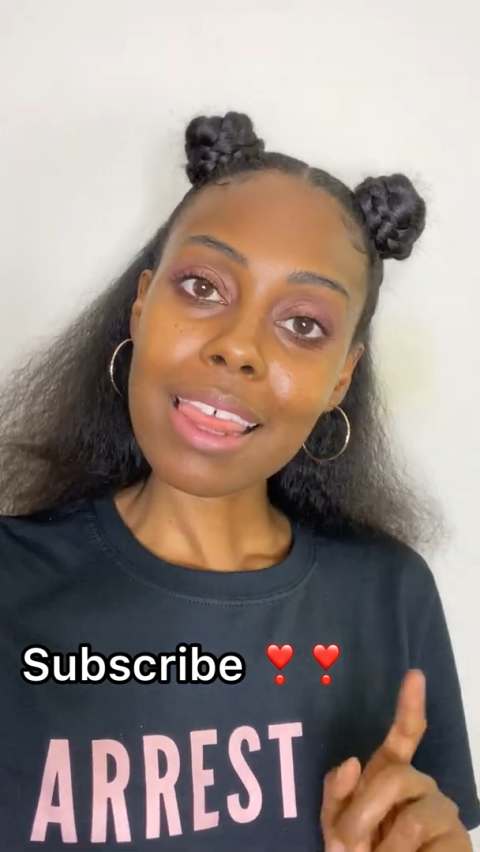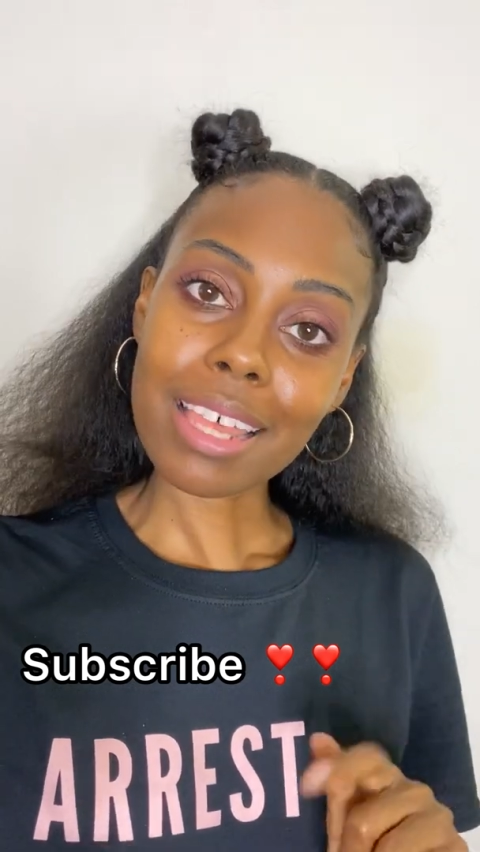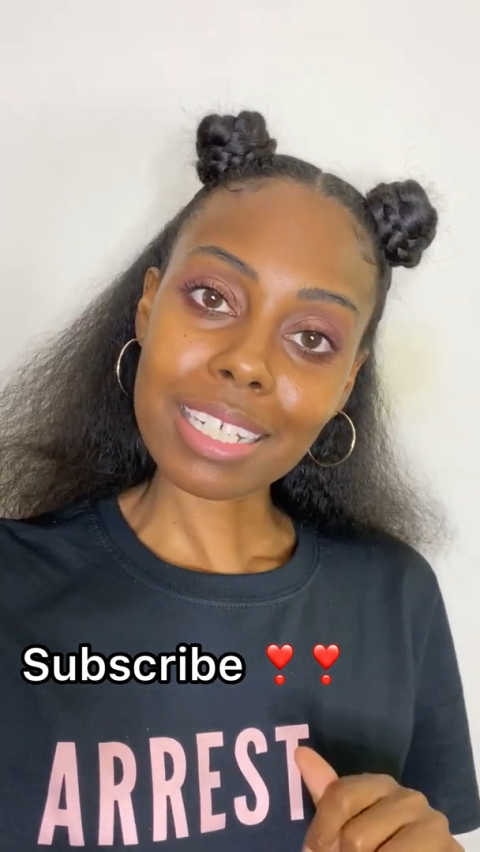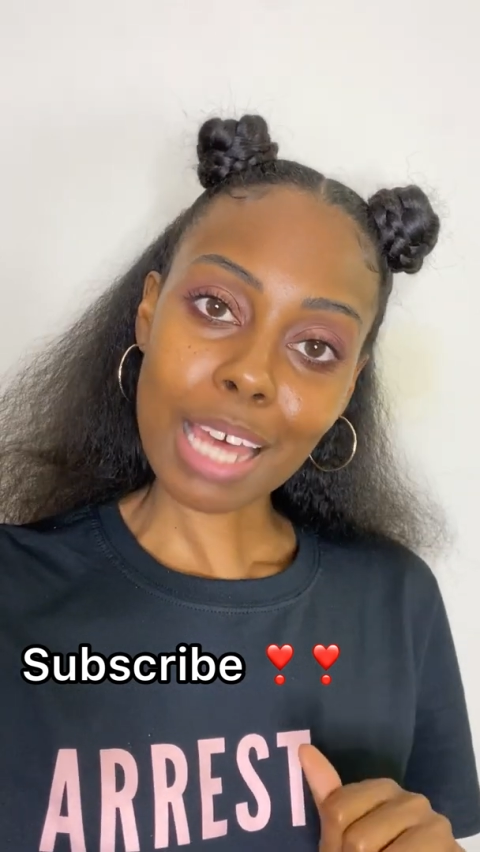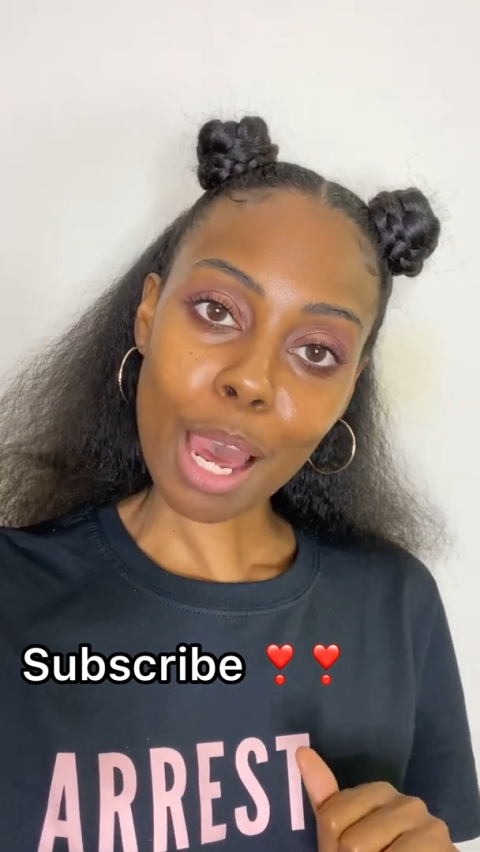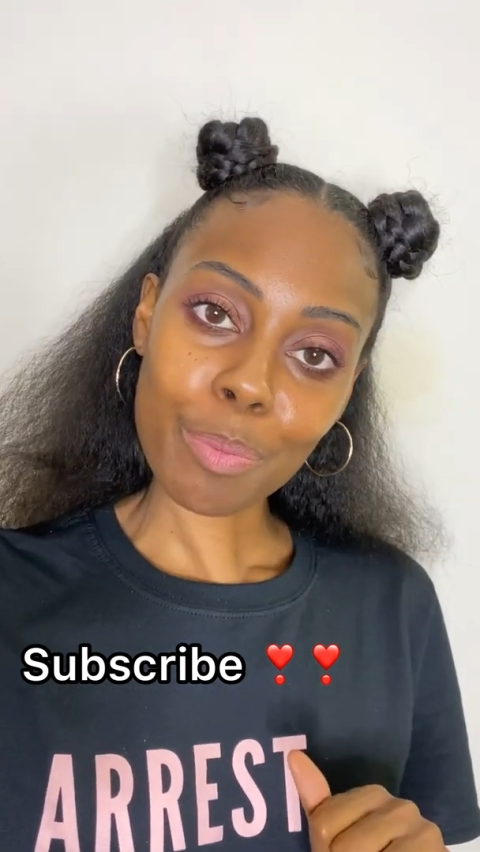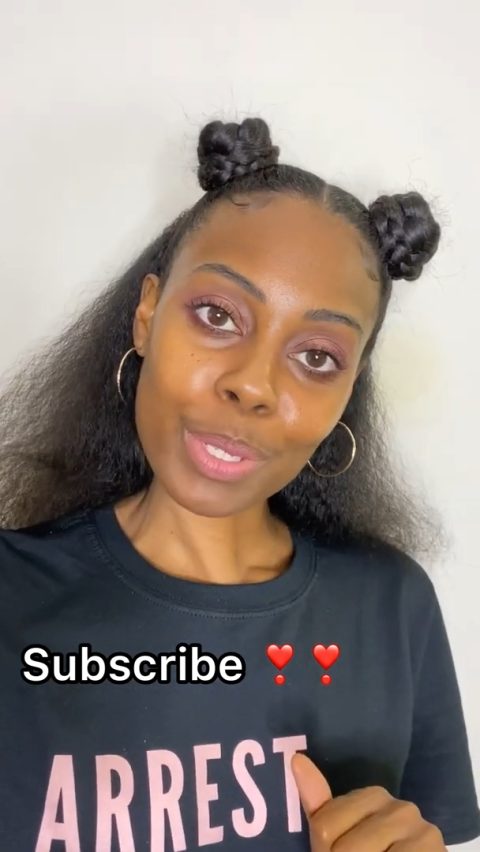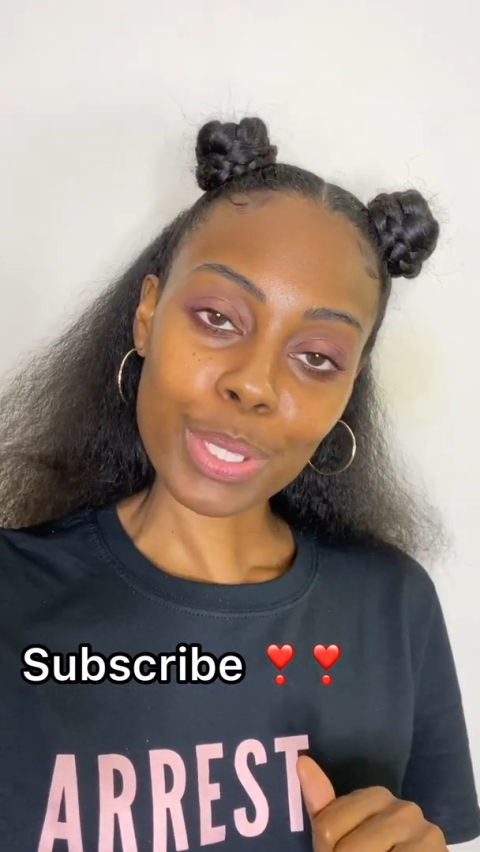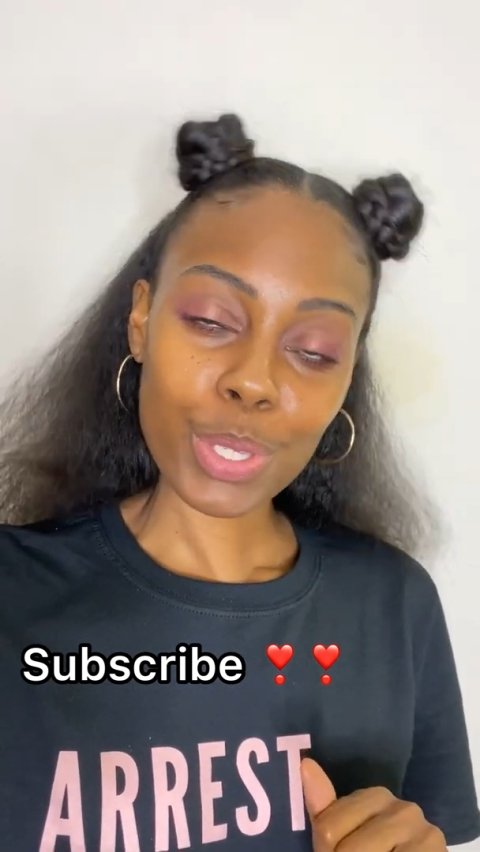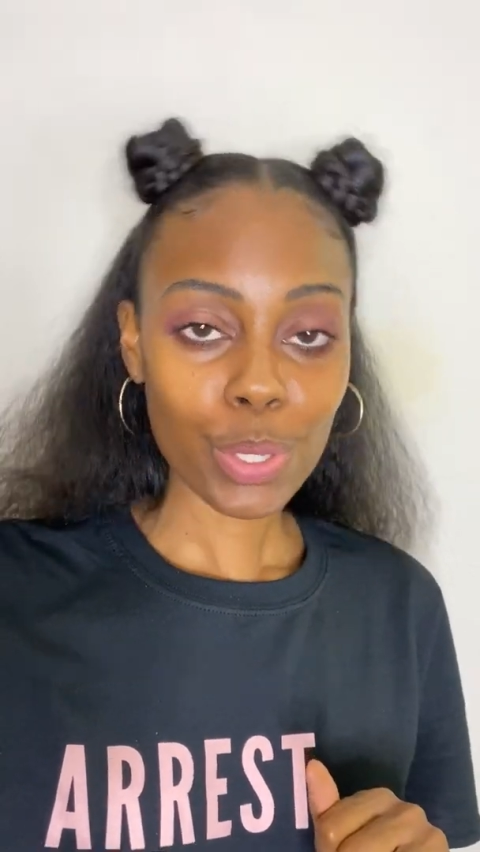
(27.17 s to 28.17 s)
Let's hop
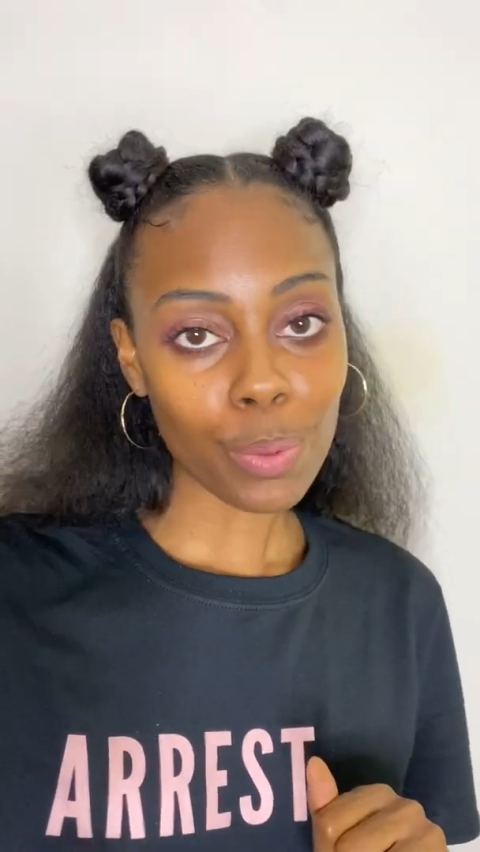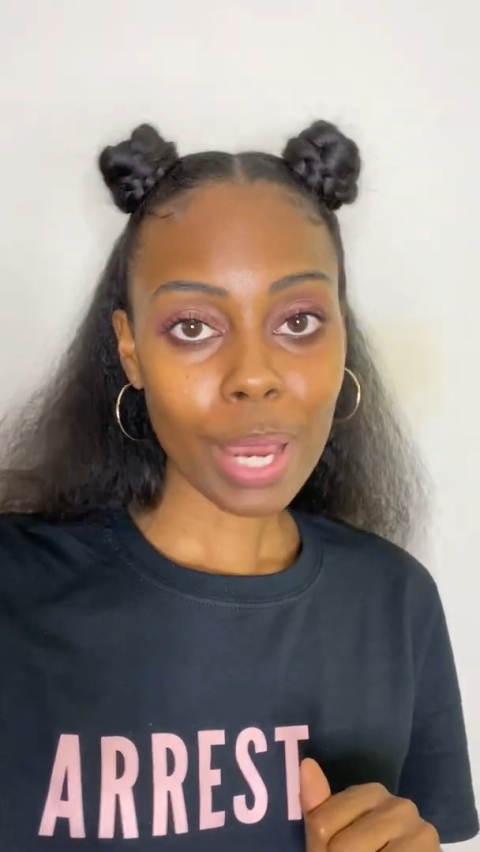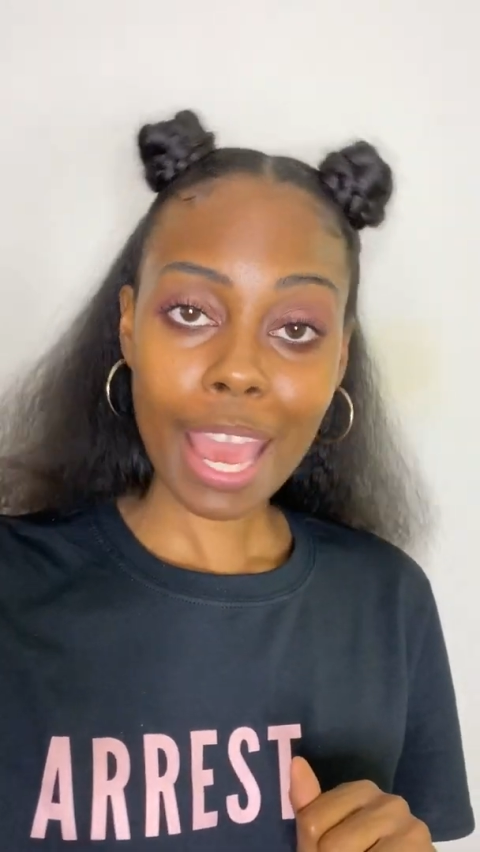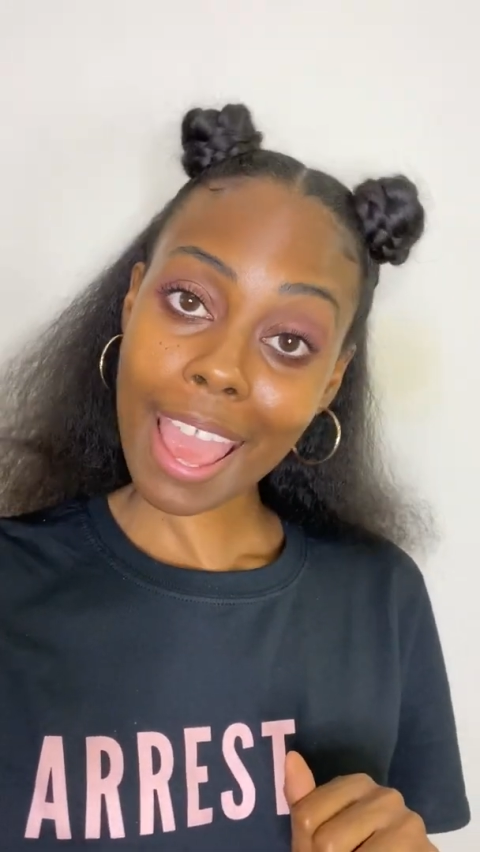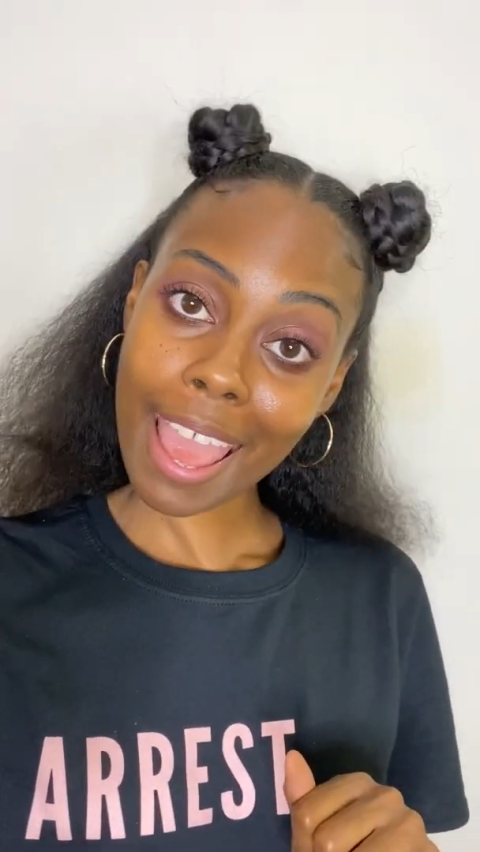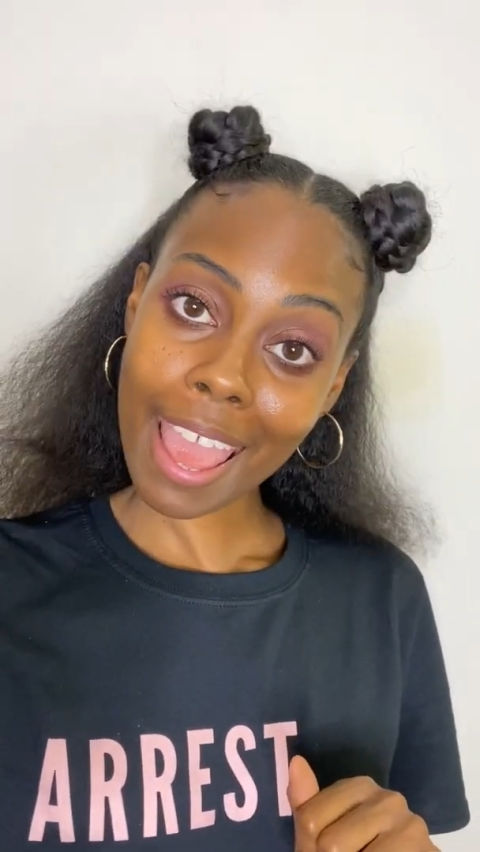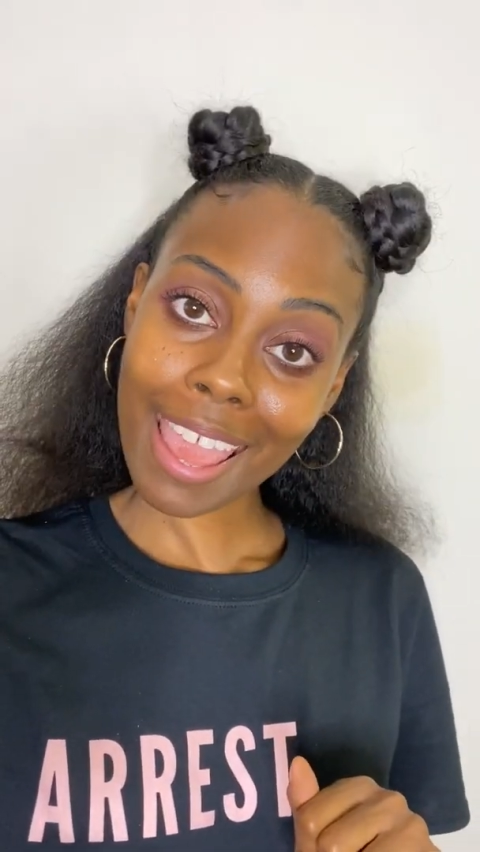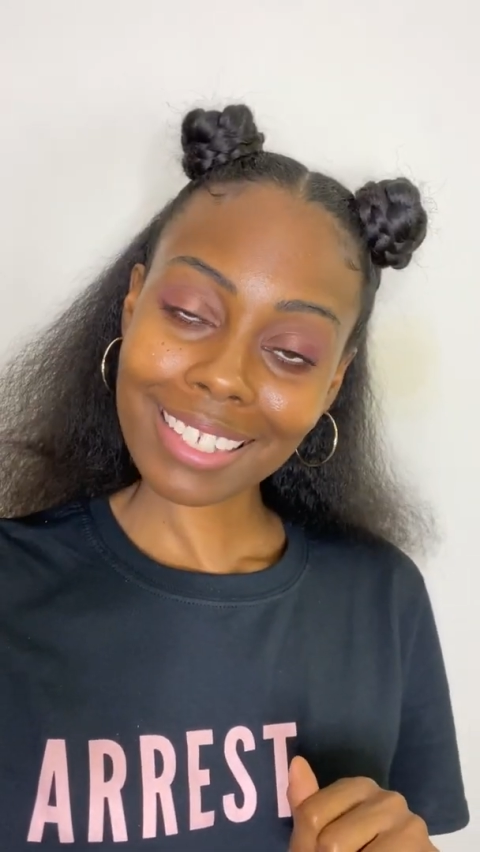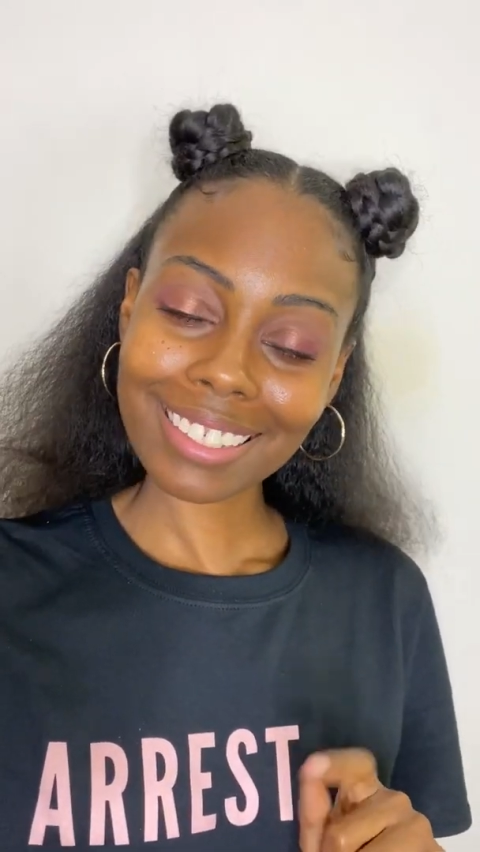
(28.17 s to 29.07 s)
into it.